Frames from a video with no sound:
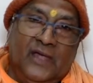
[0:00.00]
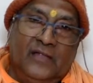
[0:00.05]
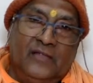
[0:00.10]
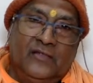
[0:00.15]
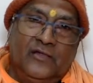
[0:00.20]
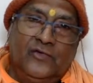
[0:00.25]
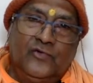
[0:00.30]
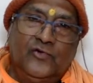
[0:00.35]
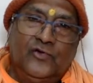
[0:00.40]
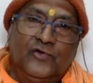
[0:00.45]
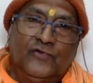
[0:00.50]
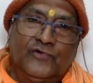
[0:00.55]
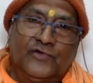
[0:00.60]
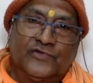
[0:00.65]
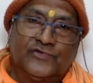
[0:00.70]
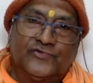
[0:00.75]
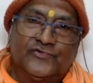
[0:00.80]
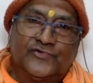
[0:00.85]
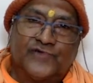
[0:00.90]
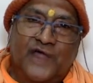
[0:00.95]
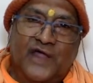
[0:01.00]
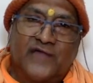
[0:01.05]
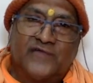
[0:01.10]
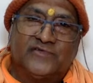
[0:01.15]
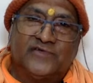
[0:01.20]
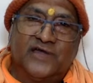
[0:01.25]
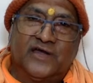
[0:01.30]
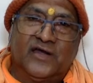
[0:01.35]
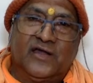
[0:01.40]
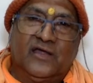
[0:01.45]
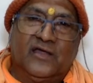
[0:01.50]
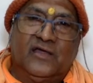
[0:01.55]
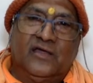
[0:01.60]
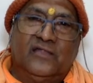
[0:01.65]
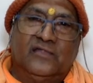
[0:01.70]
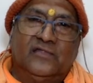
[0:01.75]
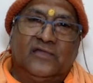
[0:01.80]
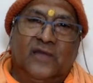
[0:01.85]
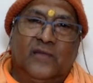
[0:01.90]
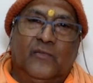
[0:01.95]
The universe you transcend,
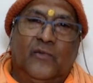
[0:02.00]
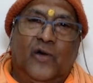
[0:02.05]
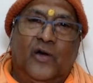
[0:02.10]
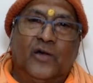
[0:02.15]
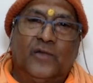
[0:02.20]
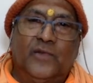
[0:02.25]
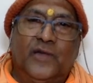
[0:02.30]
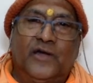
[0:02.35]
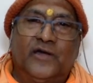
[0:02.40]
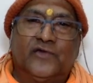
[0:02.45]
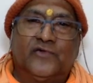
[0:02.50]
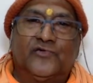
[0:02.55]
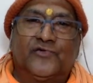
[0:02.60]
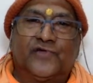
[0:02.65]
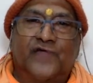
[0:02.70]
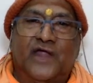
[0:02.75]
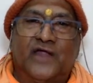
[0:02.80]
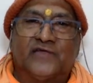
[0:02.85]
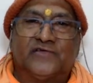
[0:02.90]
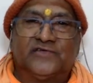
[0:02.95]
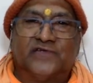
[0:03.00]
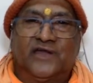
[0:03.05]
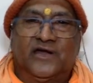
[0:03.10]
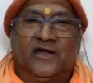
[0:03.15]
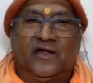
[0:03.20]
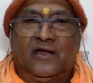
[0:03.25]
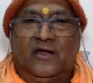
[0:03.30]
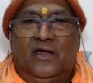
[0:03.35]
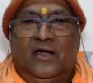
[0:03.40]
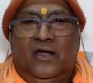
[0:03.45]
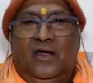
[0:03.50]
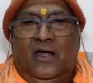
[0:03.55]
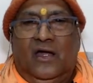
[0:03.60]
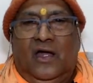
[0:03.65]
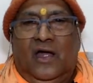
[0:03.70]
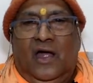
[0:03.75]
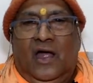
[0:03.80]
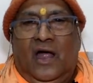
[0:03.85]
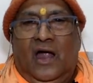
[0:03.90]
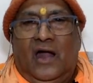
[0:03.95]
the embodiment you transcend.
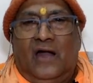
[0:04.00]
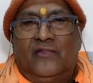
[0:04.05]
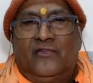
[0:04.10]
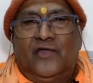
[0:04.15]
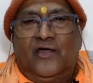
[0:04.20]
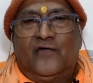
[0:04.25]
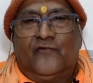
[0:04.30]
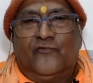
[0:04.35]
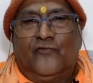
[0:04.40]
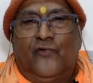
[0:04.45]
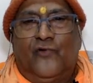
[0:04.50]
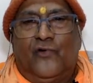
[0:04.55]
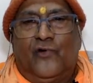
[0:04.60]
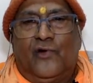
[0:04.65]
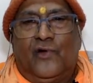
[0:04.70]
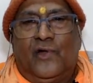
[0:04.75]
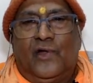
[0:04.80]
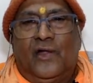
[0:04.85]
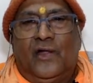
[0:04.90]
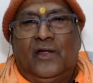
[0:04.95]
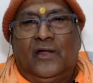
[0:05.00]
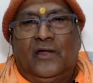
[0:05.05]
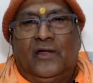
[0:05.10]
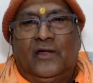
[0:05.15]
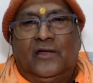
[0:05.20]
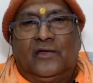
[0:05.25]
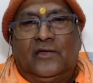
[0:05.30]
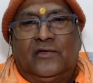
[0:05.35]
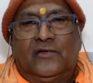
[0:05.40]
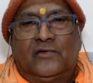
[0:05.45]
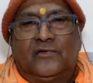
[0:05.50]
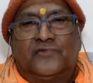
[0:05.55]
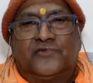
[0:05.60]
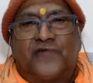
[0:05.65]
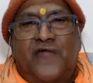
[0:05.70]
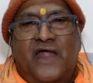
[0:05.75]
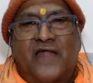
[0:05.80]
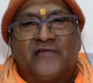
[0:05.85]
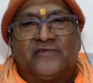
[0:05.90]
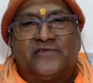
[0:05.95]
And therefore, your
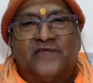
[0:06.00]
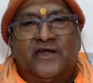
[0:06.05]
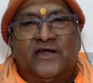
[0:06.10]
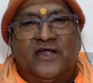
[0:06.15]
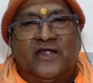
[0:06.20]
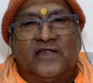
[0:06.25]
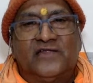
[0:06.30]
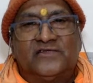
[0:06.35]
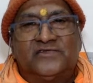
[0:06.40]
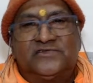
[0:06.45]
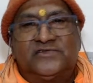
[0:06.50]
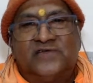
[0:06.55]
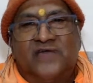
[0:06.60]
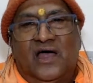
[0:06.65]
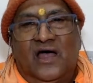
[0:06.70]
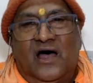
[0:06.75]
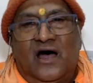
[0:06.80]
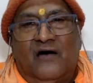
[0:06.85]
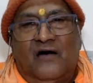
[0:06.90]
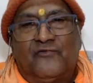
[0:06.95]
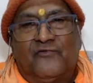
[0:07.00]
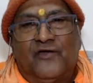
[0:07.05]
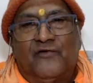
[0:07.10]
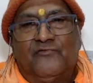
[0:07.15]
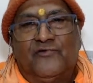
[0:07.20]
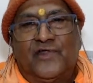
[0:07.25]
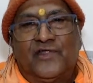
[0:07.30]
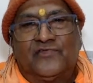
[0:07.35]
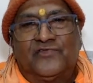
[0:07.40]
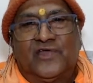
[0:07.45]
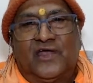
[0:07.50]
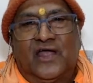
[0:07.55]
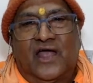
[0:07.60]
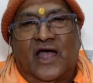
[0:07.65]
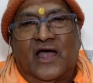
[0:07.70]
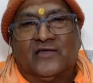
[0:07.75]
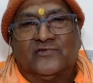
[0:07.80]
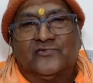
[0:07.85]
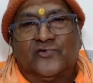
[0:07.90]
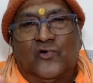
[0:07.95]
transcendence of everything
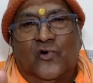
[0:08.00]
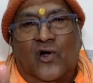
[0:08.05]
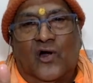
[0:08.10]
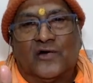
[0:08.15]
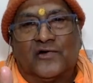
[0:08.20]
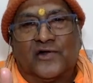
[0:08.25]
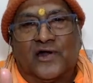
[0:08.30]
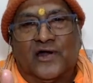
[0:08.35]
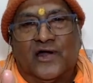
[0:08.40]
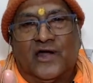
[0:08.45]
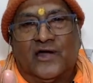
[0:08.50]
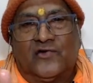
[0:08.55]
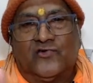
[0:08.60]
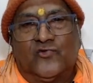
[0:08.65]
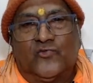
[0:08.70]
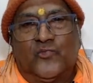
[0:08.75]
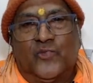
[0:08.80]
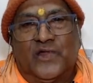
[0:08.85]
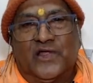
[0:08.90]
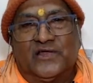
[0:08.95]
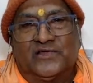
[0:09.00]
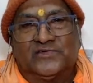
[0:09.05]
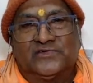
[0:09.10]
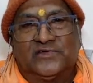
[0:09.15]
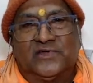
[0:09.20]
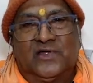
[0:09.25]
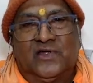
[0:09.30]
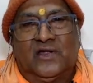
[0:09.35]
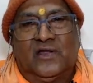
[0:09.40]
has no alternative, please.